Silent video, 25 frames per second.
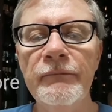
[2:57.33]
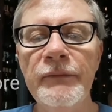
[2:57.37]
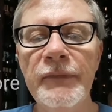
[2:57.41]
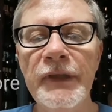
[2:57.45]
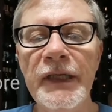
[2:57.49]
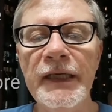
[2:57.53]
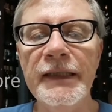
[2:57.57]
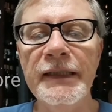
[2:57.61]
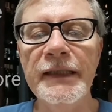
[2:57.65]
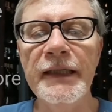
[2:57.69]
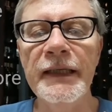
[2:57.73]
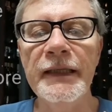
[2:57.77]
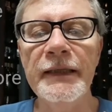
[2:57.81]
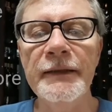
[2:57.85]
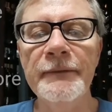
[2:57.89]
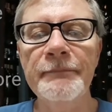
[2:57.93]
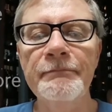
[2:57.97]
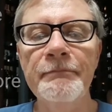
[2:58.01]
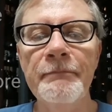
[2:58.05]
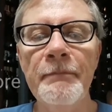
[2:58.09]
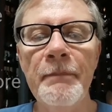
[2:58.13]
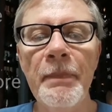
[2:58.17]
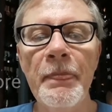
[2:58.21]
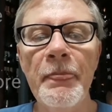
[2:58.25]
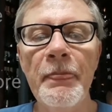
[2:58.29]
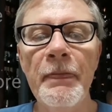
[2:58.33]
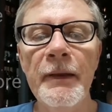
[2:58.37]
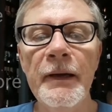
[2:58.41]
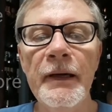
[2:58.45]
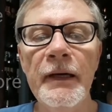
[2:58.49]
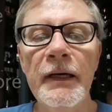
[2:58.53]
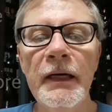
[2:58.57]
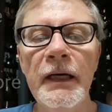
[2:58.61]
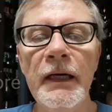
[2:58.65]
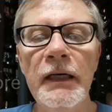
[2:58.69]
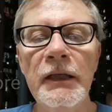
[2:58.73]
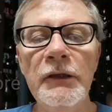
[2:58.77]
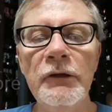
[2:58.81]
like that.
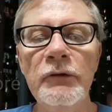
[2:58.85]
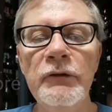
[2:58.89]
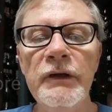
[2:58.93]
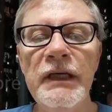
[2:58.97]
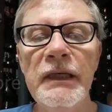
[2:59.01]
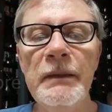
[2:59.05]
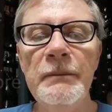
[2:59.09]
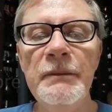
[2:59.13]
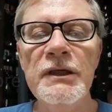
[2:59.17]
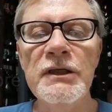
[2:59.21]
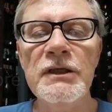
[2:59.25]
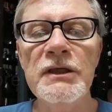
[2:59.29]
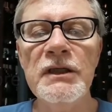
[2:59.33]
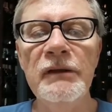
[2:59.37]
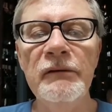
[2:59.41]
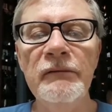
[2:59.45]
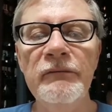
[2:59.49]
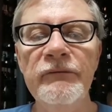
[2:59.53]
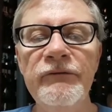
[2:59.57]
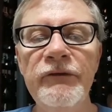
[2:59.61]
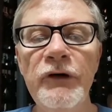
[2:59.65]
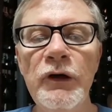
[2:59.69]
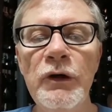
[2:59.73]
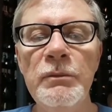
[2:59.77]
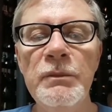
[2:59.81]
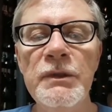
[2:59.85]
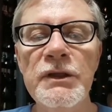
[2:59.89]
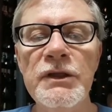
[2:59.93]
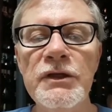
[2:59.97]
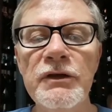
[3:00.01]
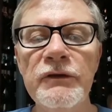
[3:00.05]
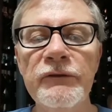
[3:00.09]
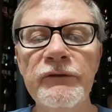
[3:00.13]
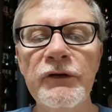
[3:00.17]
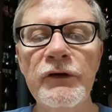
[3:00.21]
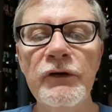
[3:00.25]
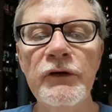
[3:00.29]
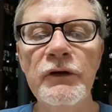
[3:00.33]
Leukemias and lymphomas
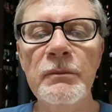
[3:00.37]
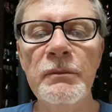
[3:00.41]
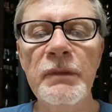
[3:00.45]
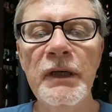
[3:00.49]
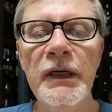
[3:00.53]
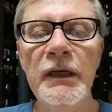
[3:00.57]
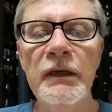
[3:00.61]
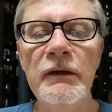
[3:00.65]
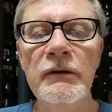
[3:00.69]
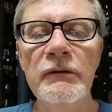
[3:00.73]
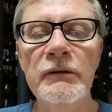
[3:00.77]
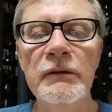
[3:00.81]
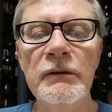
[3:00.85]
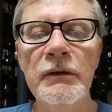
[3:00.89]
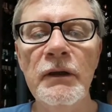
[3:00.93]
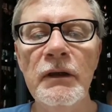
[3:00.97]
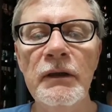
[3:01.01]
you've heard about